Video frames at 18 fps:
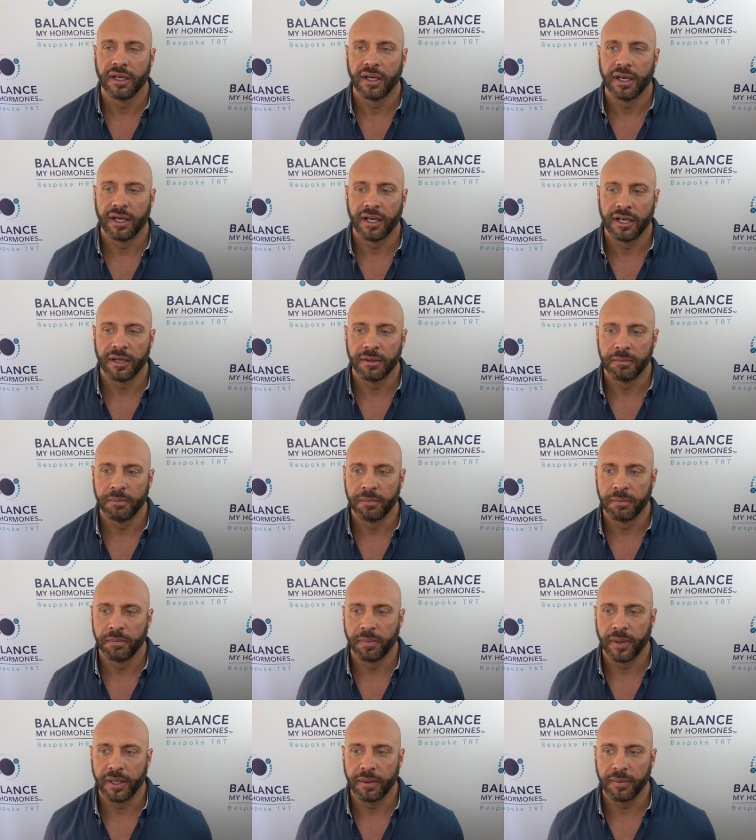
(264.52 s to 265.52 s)
um,
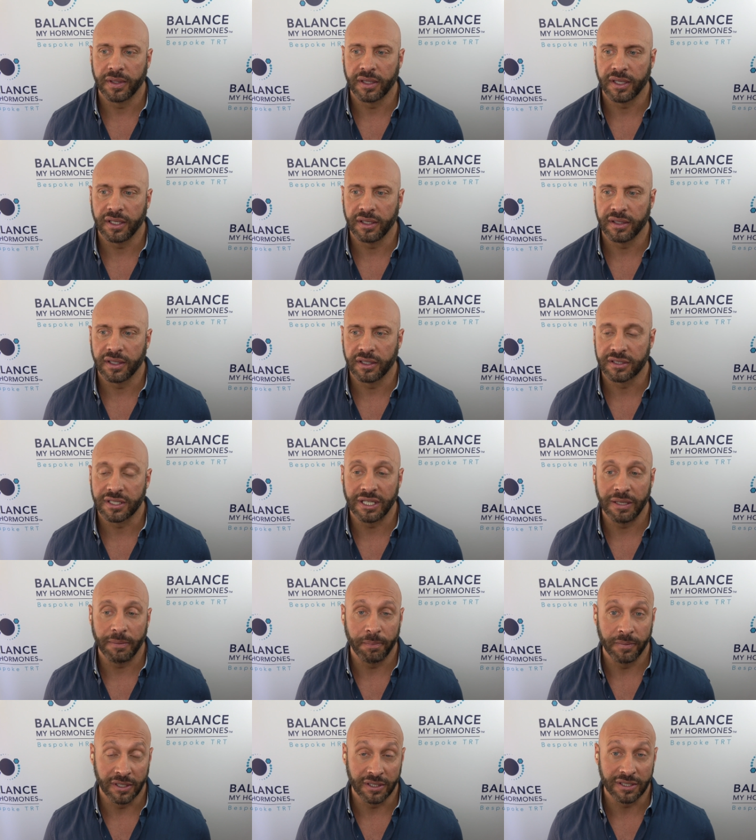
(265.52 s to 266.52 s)
but they they
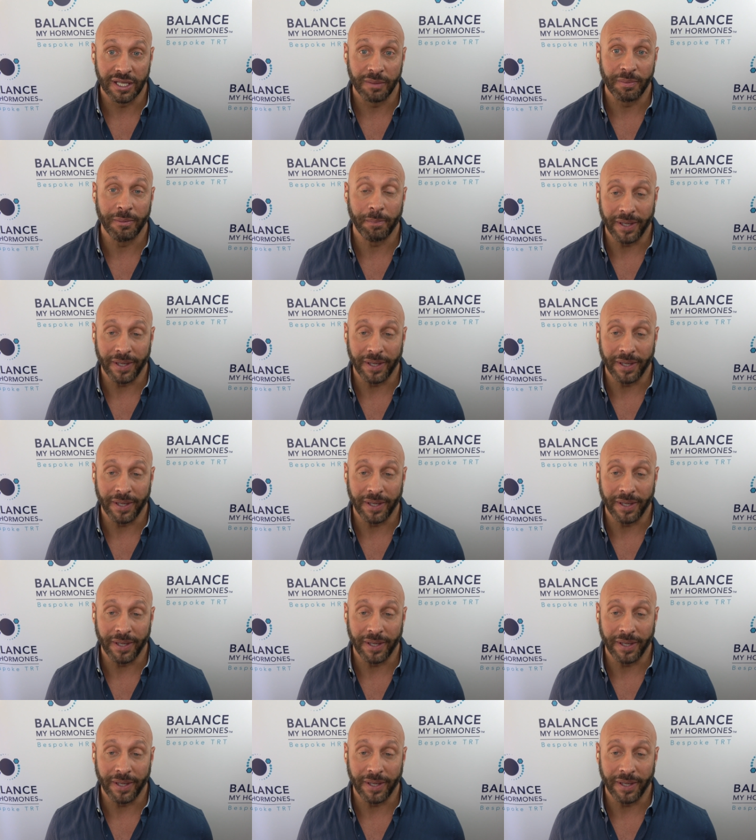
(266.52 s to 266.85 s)
sleep they're sleeping